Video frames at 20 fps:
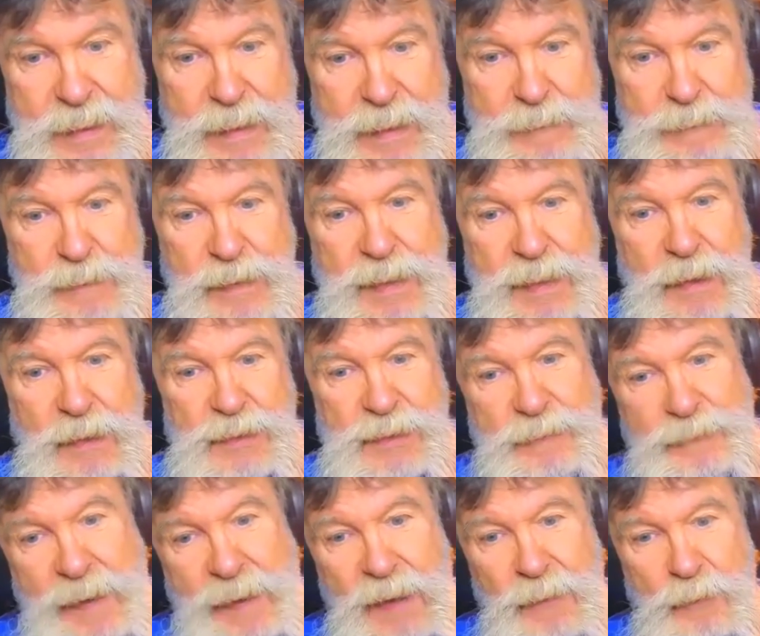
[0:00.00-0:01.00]
Because
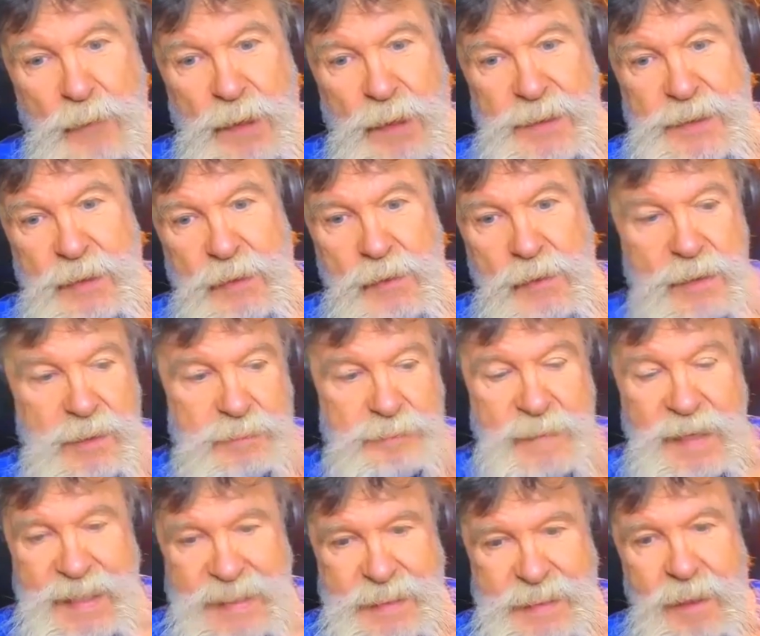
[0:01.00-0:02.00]
if I went to you, it's
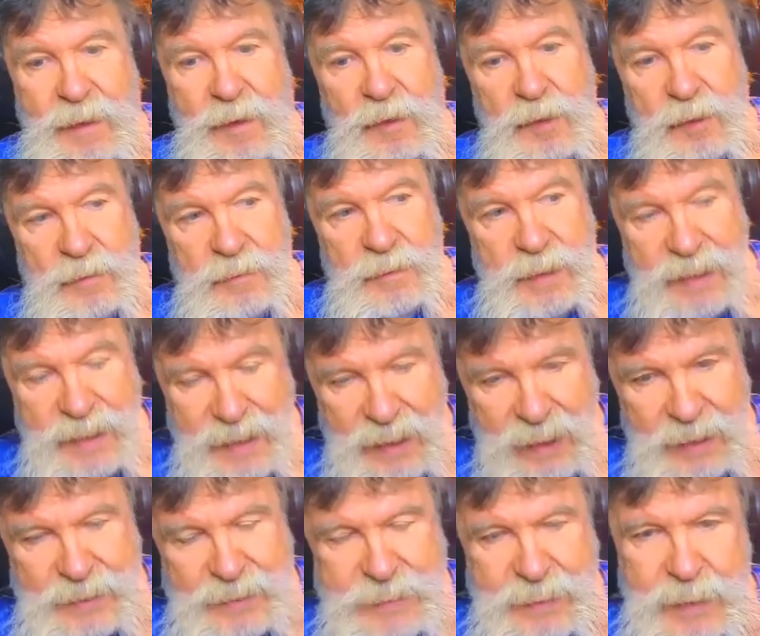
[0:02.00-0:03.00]
me telling you. He
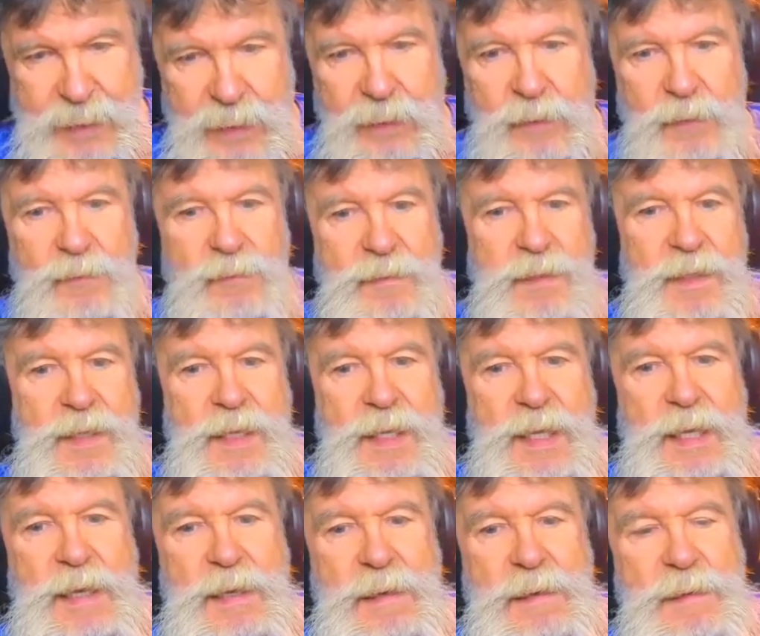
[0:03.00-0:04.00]
needs to go."
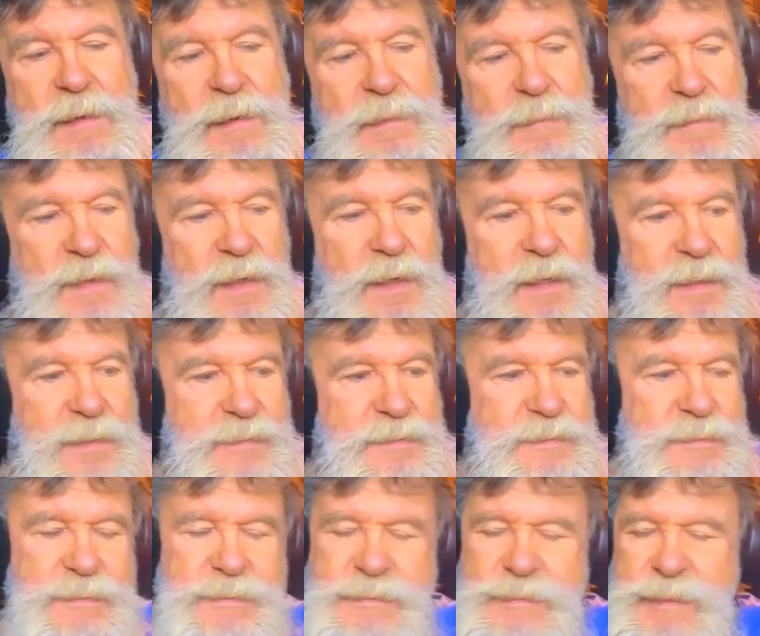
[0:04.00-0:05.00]
But
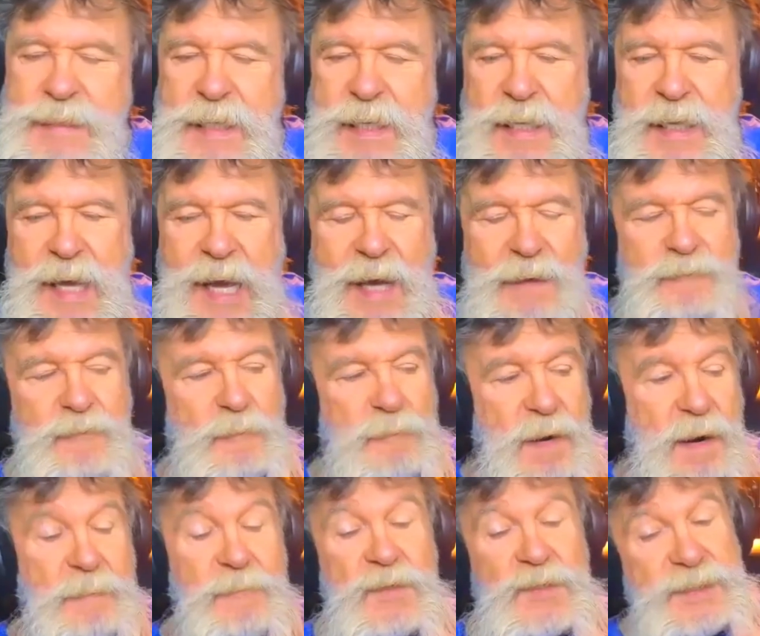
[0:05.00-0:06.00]
I
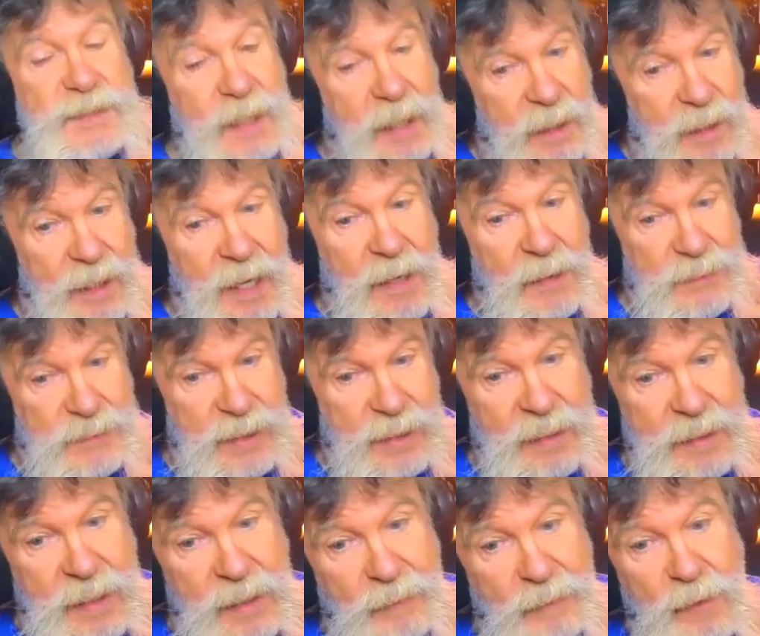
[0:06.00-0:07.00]
remember standing
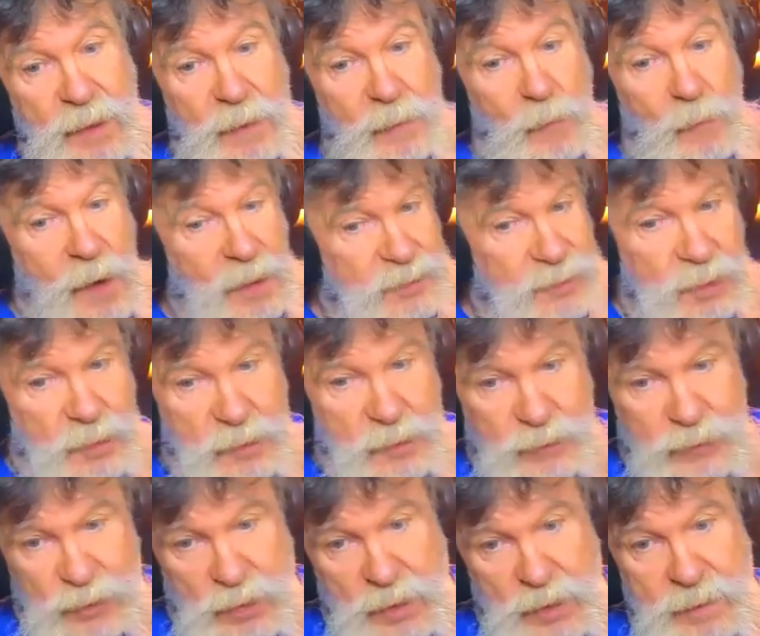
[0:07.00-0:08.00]
outside that ring watching you,
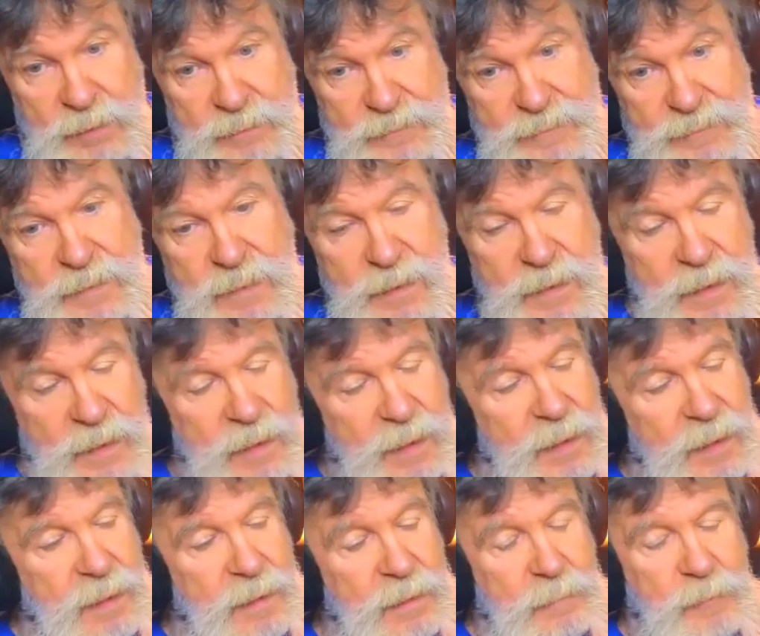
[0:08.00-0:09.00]
John.
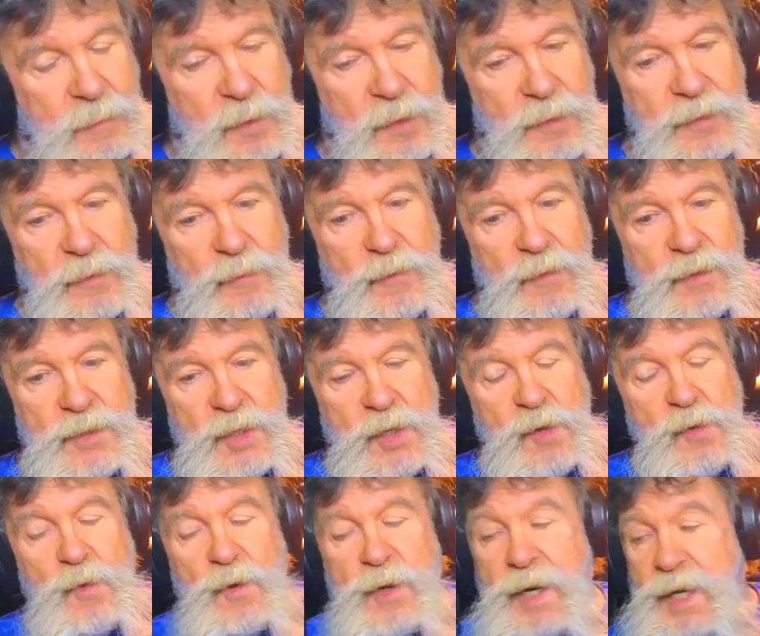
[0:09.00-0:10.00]
Brother, when
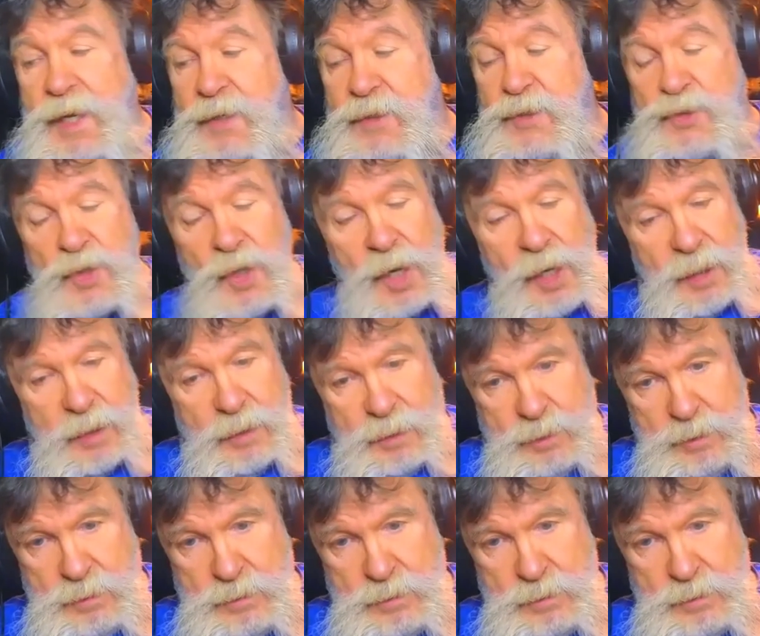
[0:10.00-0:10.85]
you would hit Jake,